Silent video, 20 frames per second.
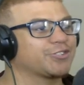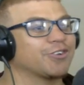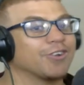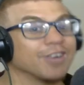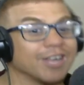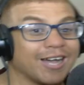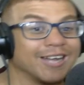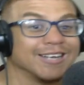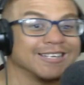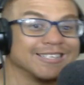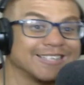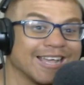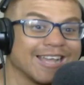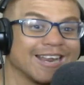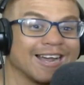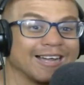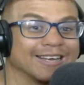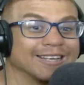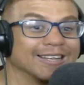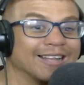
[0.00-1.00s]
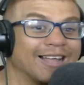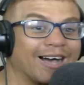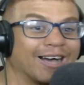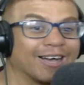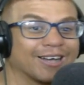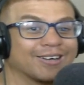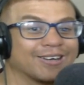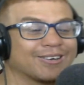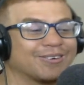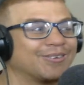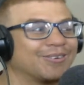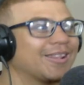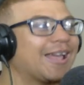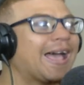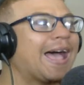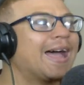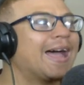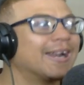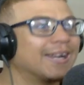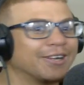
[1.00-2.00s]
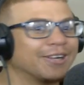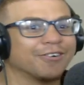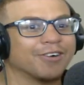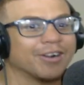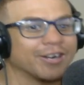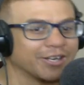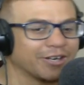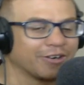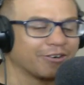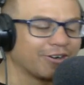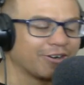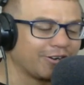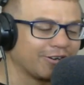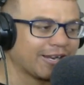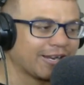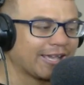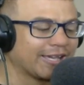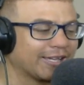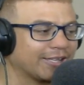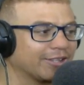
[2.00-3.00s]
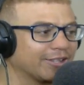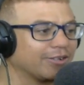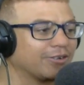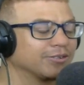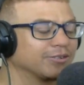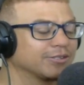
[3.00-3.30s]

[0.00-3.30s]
not Undead Unluck with Andy running around naked the whole